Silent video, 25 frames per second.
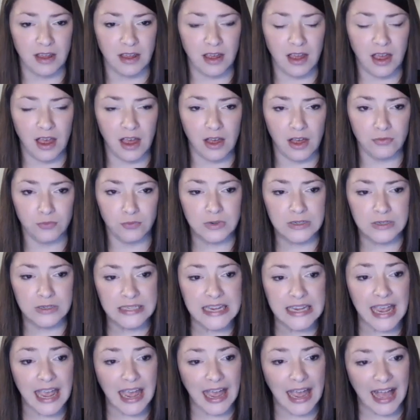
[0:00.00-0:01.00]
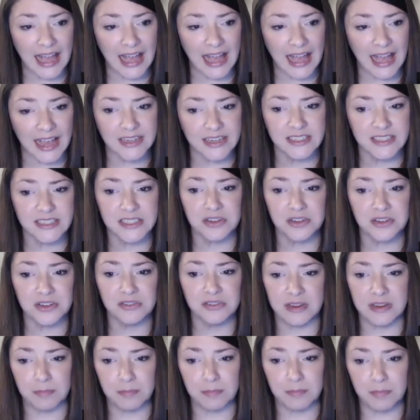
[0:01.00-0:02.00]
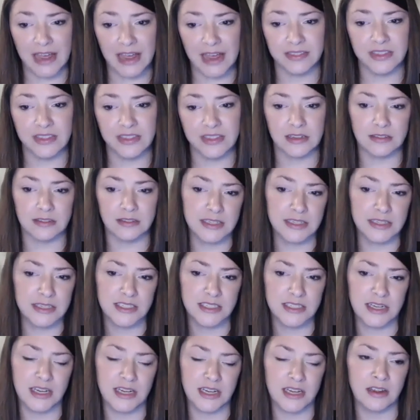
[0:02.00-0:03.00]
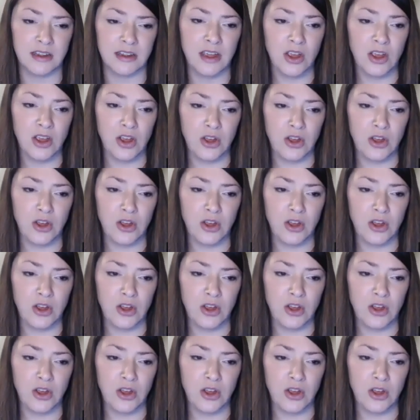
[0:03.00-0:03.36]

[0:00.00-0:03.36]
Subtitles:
of really active, empathic listening